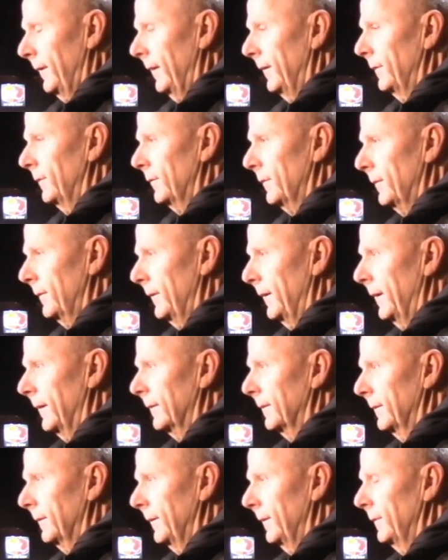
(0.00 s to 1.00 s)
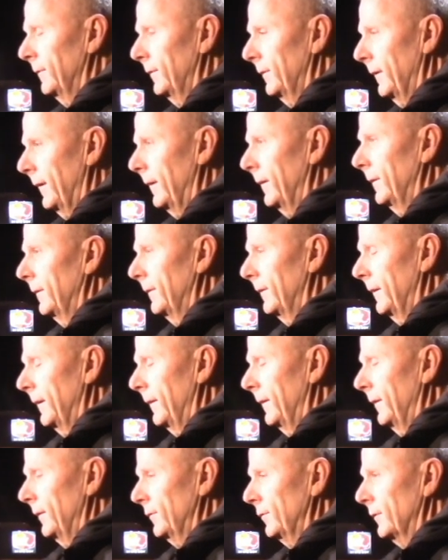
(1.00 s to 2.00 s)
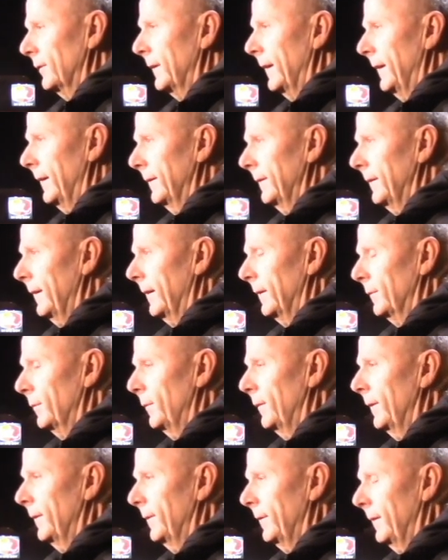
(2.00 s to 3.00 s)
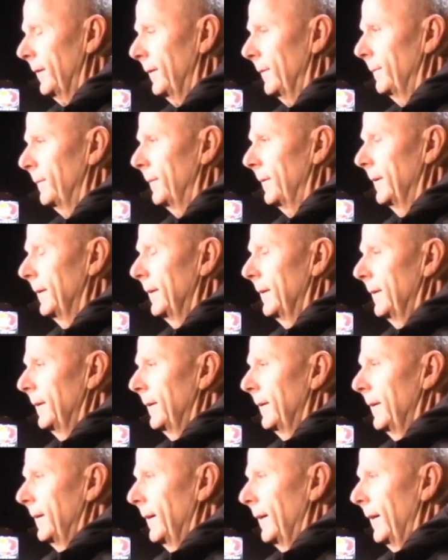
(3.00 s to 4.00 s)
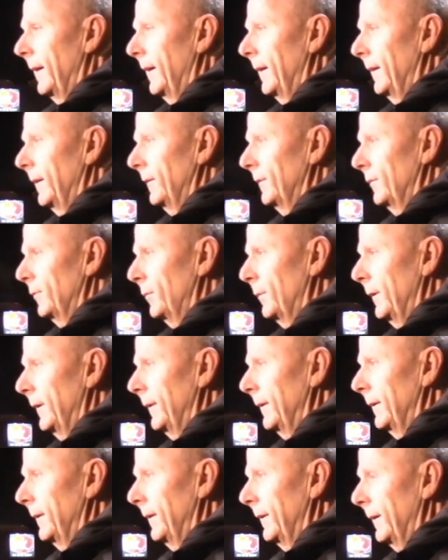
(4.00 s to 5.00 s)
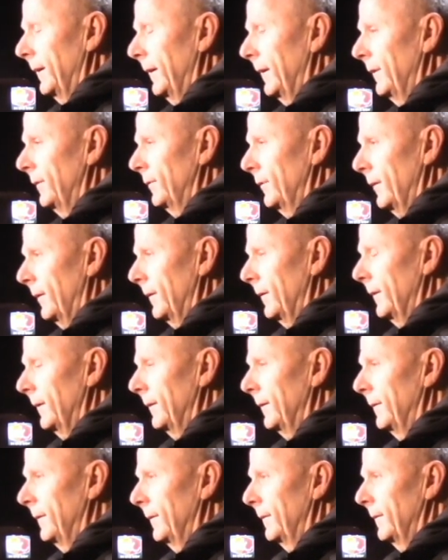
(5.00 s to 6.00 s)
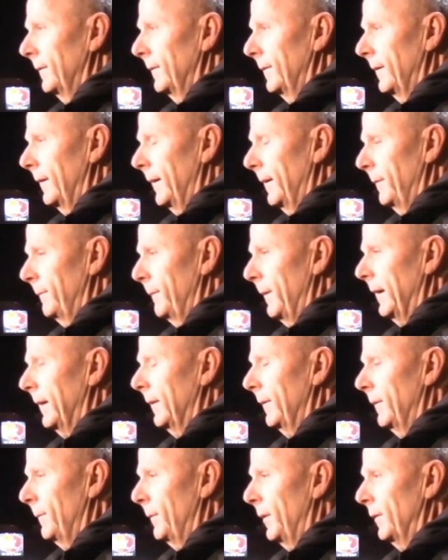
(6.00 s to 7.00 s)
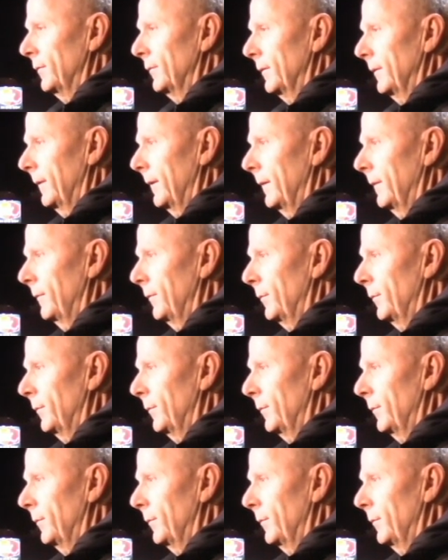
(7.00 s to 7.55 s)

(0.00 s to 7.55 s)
That is correct. The initial contact with him is when he started making the motion that he